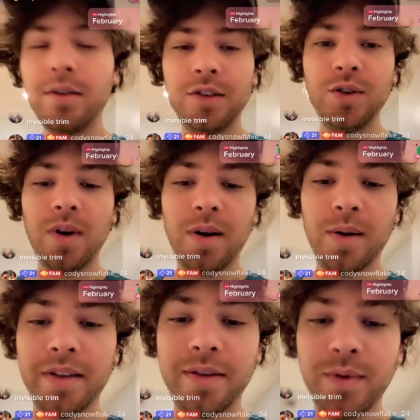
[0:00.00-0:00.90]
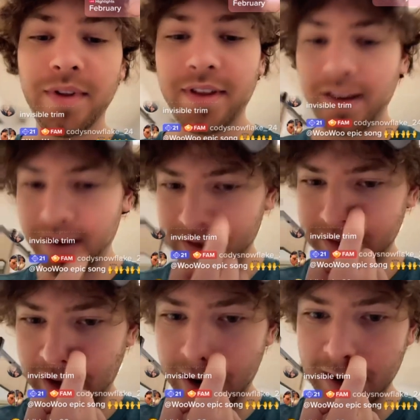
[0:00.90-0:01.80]
I don't do well with
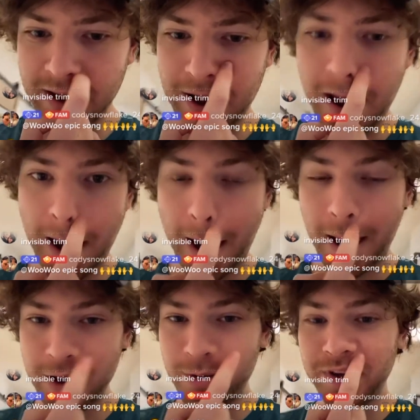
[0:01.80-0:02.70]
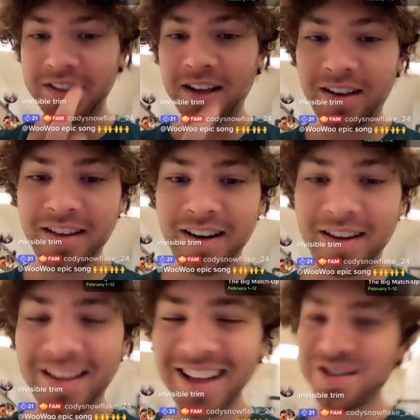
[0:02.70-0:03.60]
anxiety. You'd be stuck
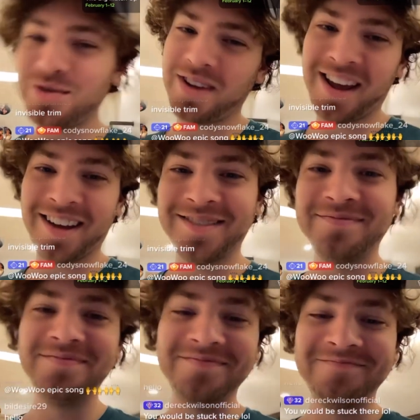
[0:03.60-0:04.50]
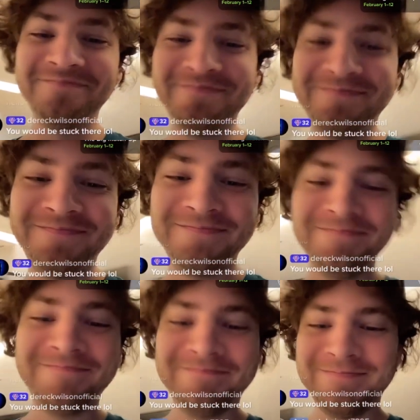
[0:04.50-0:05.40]
there. That's okay.
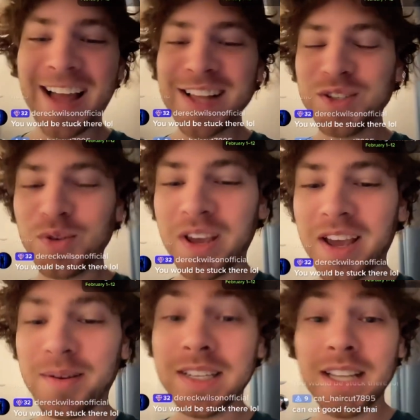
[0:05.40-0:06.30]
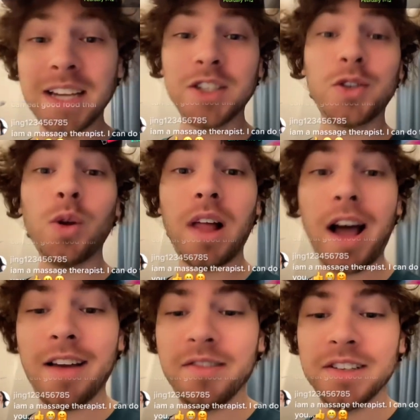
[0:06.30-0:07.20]
That's okay, because I just go
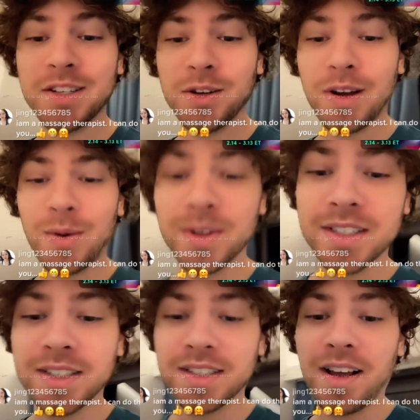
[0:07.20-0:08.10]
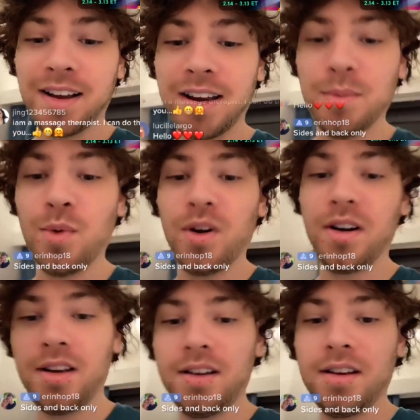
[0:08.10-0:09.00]
live until I wasn't stuck
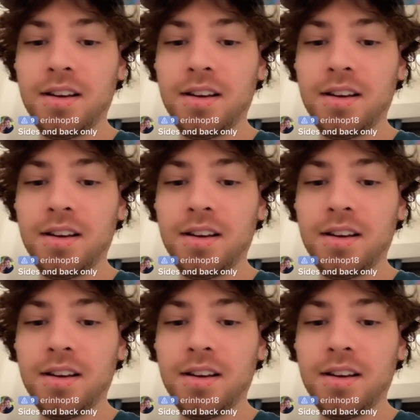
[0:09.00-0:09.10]
anymore.